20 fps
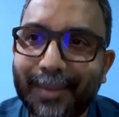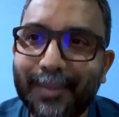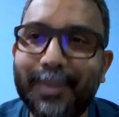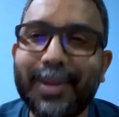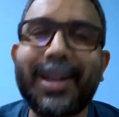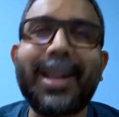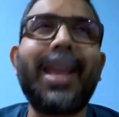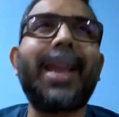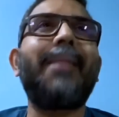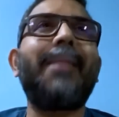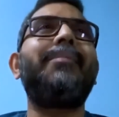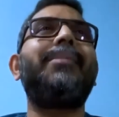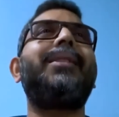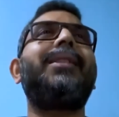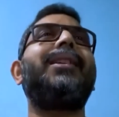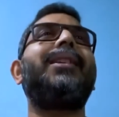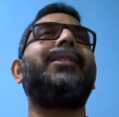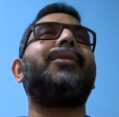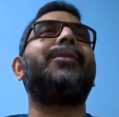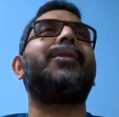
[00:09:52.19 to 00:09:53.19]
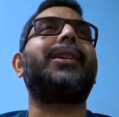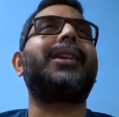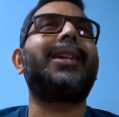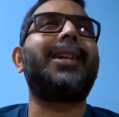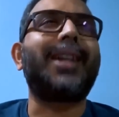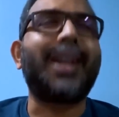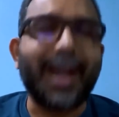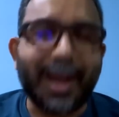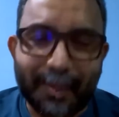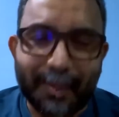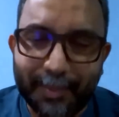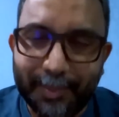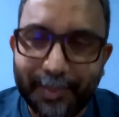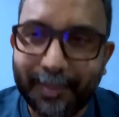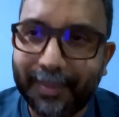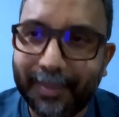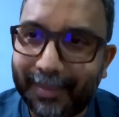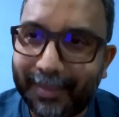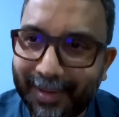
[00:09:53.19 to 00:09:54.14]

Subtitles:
But empty your cup.